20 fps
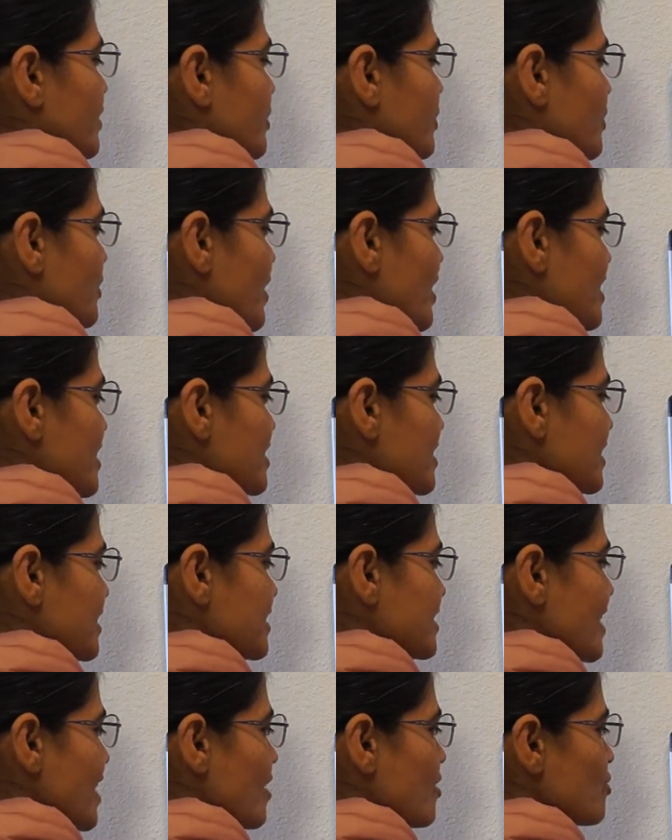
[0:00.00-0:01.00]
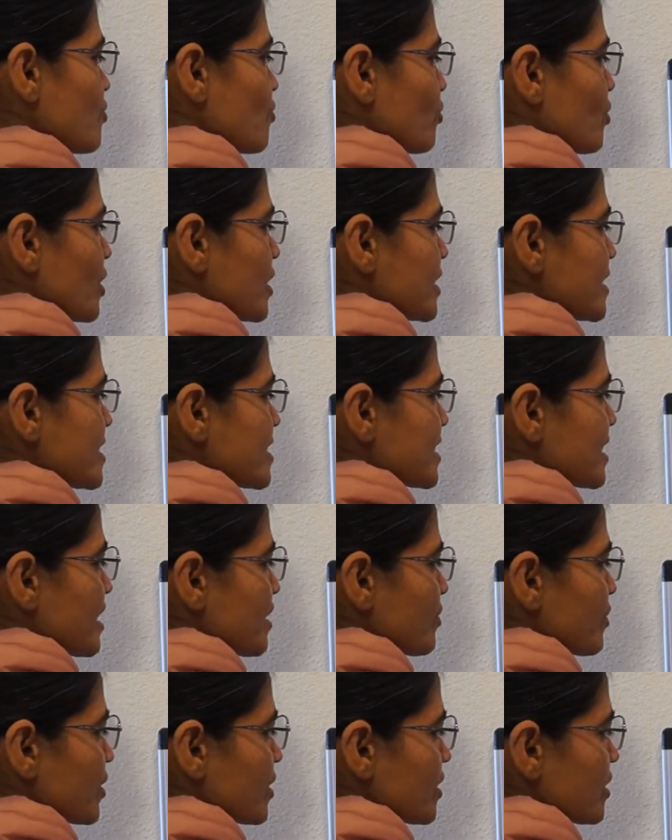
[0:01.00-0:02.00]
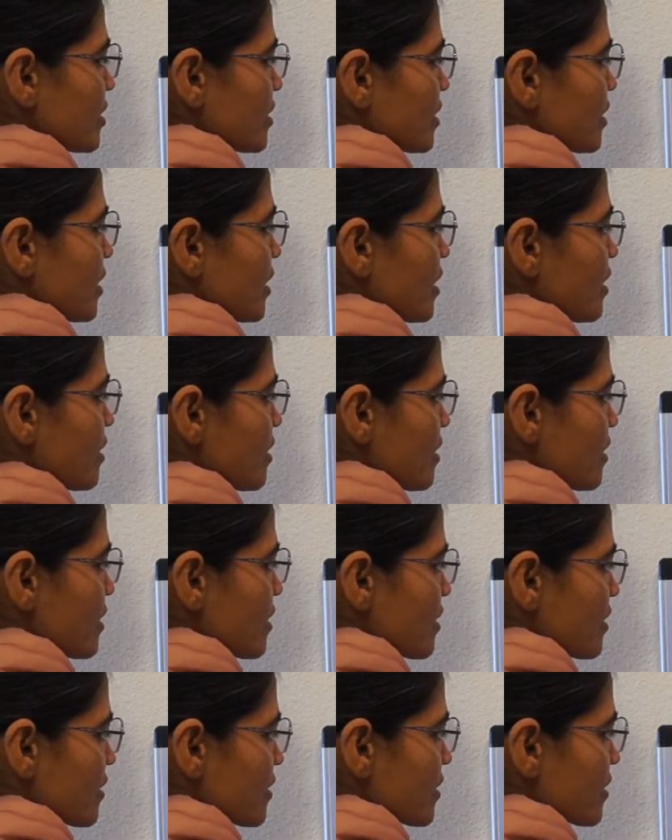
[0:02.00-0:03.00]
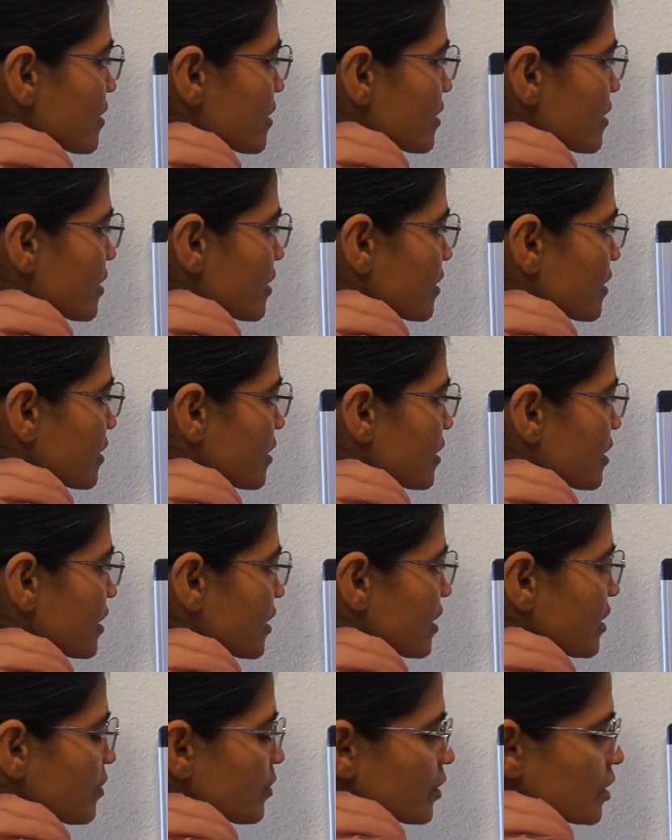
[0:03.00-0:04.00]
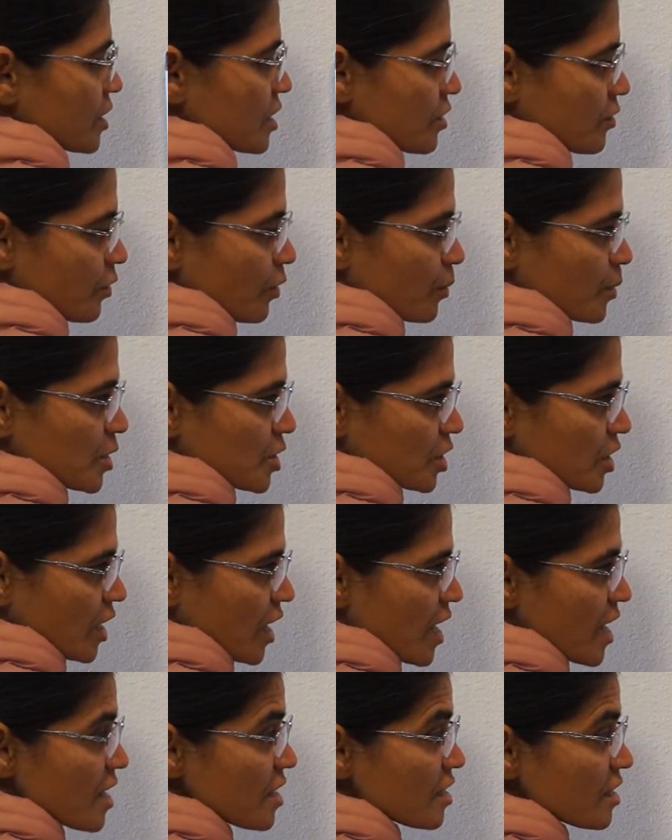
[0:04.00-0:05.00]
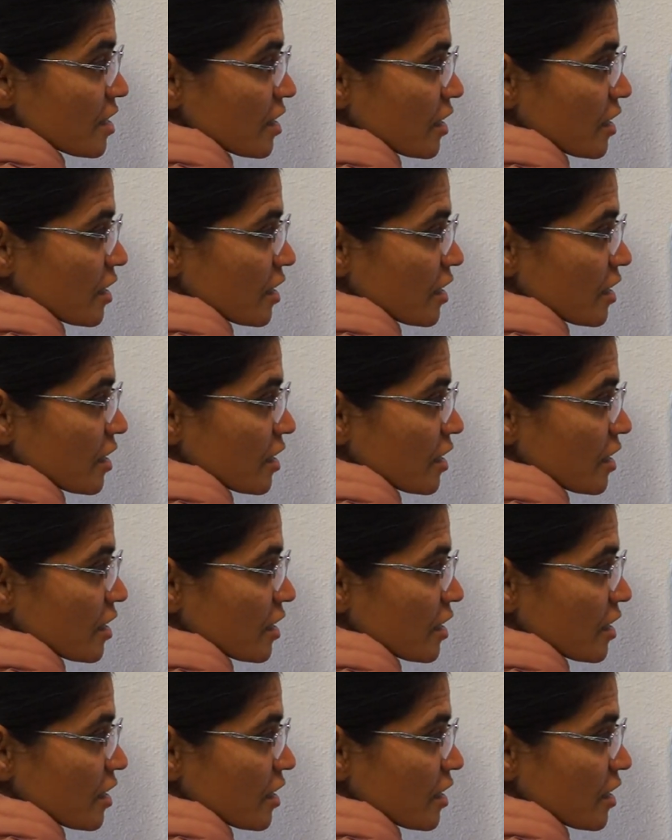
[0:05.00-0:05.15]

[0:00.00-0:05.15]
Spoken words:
Writing down what is given here. Given information are